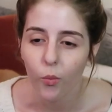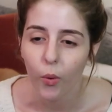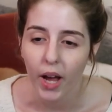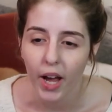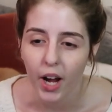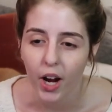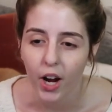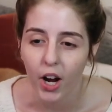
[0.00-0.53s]

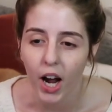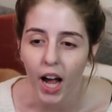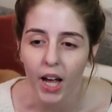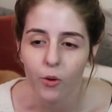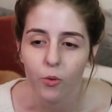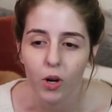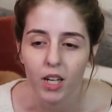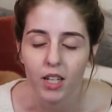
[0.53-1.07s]
where
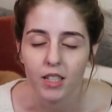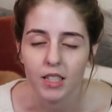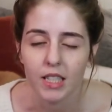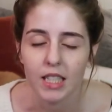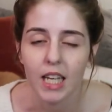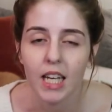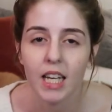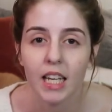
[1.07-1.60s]
I
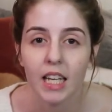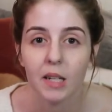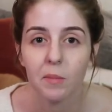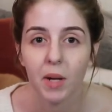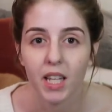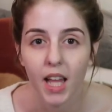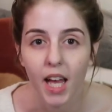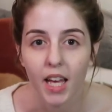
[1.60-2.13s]
was in
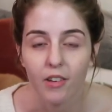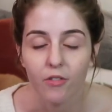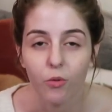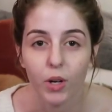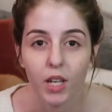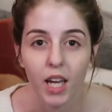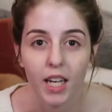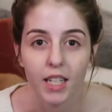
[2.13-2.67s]
my life
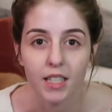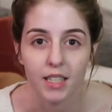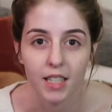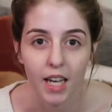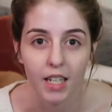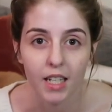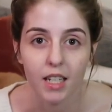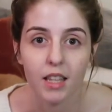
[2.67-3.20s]
when I
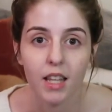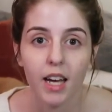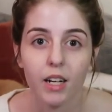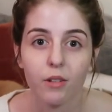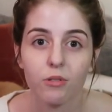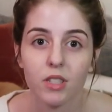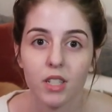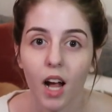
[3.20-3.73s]
decided that
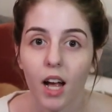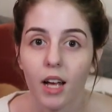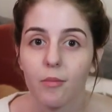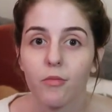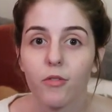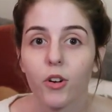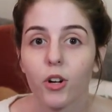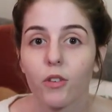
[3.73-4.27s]
it was
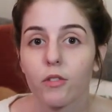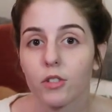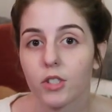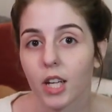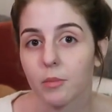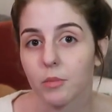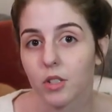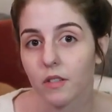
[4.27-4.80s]
time for a
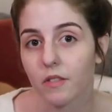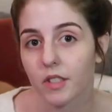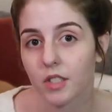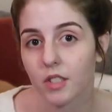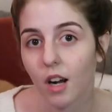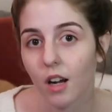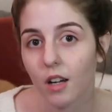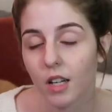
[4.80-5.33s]
full-time service
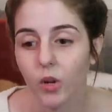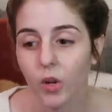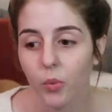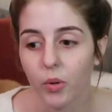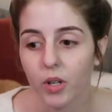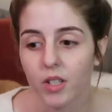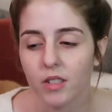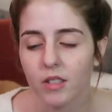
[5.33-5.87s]
dog. It
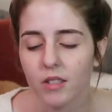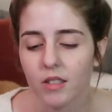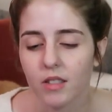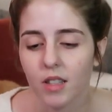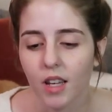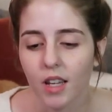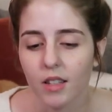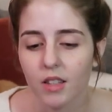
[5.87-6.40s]

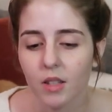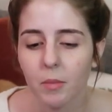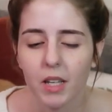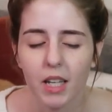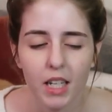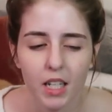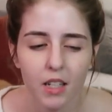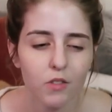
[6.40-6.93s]
was like the
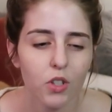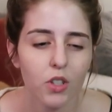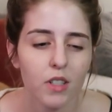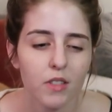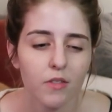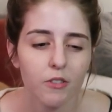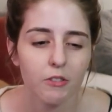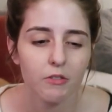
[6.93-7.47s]
beginning of
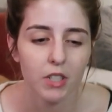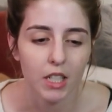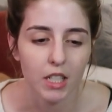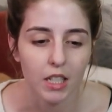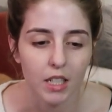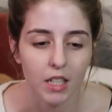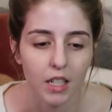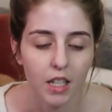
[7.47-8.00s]

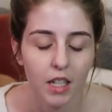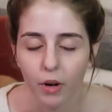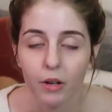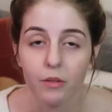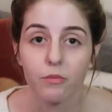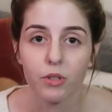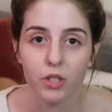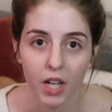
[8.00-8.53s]
2015. I
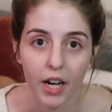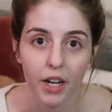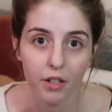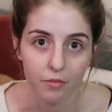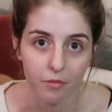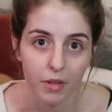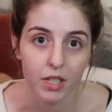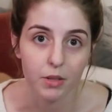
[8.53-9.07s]

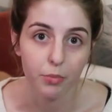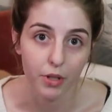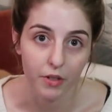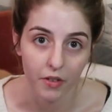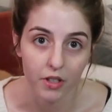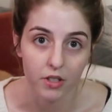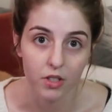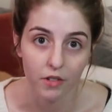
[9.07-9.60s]
retired my
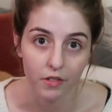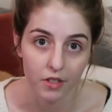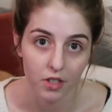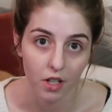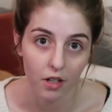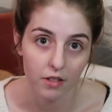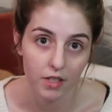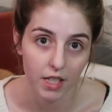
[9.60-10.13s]
previous service
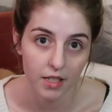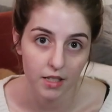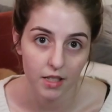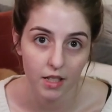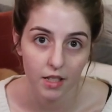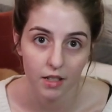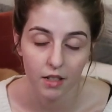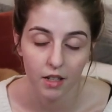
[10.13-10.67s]
dog,
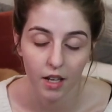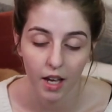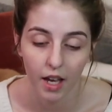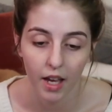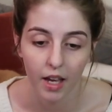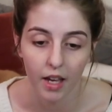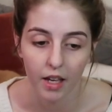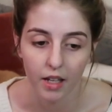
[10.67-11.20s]
Daisy,
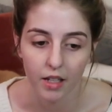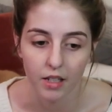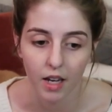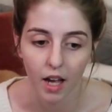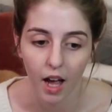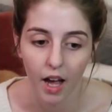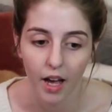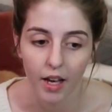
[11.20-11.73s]
and
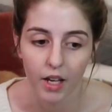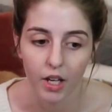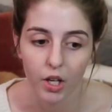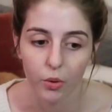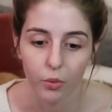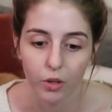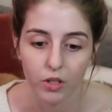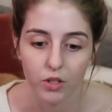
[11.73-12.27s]

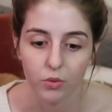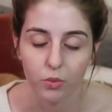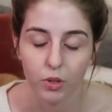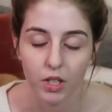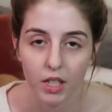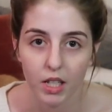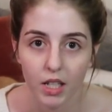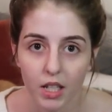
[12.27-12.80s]
I was
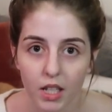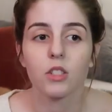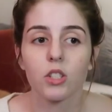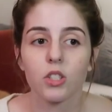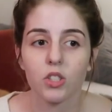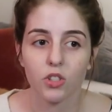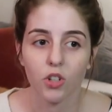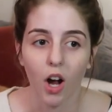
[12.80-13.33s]
really
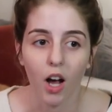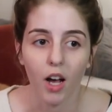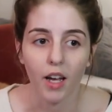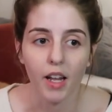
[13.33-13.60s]
distraught.